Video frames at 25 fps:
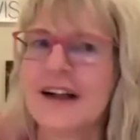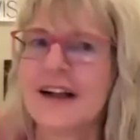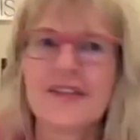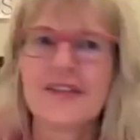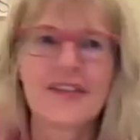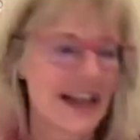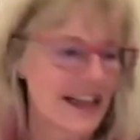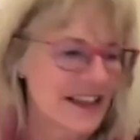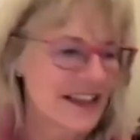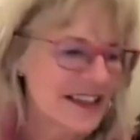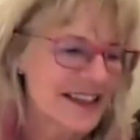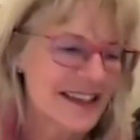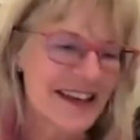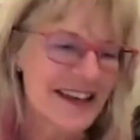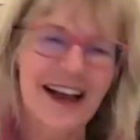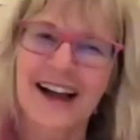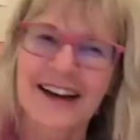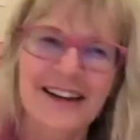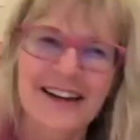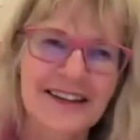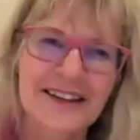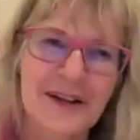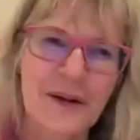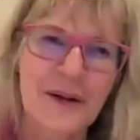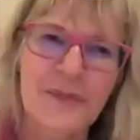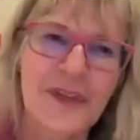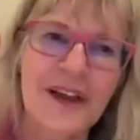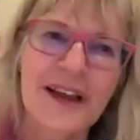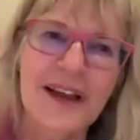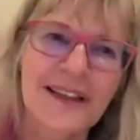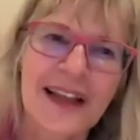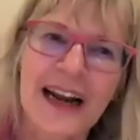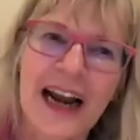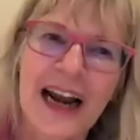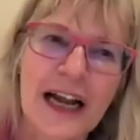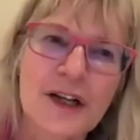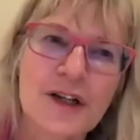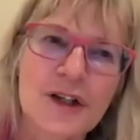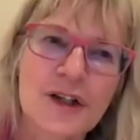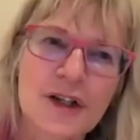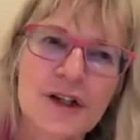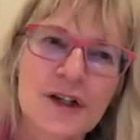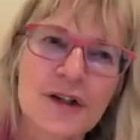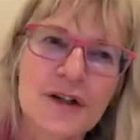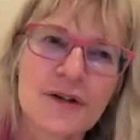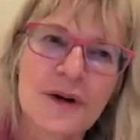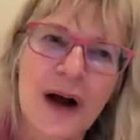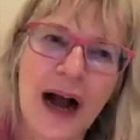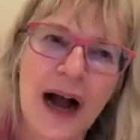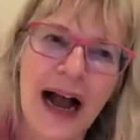That's not something that I
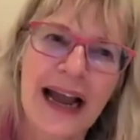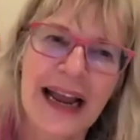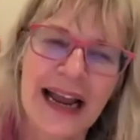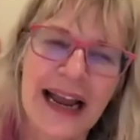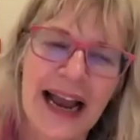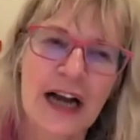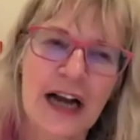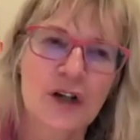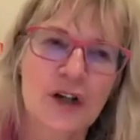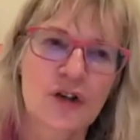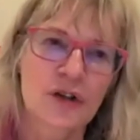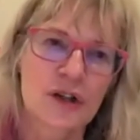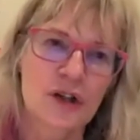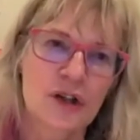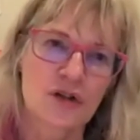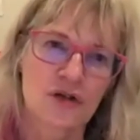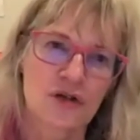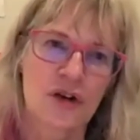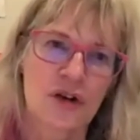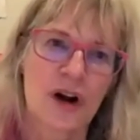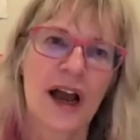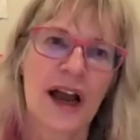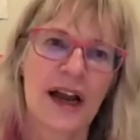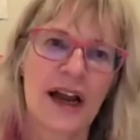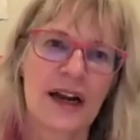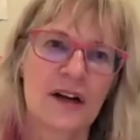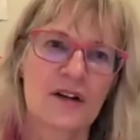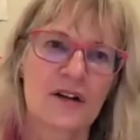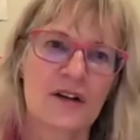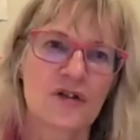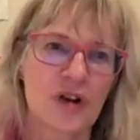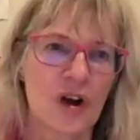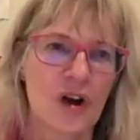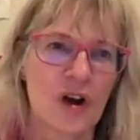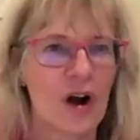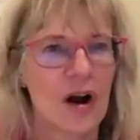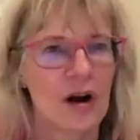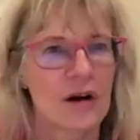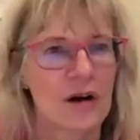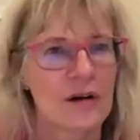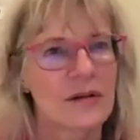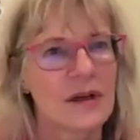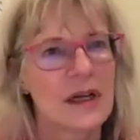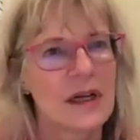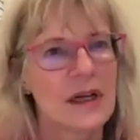do. I actually try to talk.